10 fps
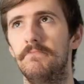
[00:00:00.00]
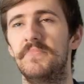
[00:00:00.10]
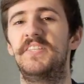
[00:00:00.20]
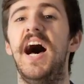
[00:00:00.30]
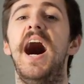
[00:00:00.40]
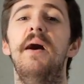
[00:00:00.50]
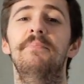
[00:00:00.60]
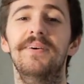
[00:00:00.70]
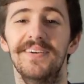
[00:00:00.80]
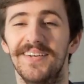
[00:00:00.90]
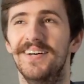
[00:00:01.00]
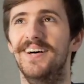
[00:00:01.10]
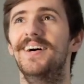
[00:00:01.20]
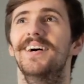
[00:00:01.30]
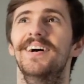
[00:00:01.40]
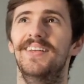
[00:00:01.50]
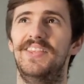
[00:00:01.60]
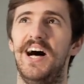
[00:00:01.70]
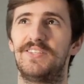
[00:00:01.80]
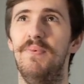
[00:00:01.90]
Damn!
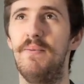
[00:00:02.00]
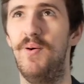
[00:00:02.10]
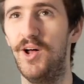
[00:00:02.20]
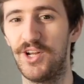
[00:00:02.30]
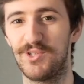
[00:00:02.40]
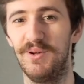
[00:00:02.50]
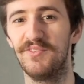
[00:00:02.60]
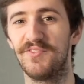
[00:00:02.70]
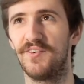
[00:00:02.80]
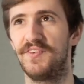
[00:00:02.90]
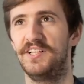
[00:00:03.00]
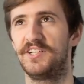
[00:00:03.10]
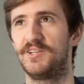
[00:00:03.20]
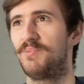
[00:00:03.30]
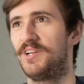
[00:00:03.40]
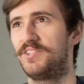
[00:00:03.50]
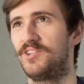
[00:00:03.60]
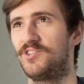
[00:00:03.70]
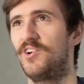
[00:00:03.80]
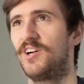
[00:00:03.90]
That's my punishment for failing to predict the
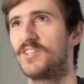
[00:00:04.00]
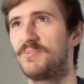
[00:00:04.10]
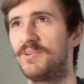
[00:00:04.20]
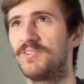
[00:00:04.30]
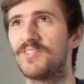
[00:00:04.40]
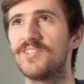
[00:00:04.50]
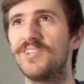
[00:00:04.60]
shock, I suppose.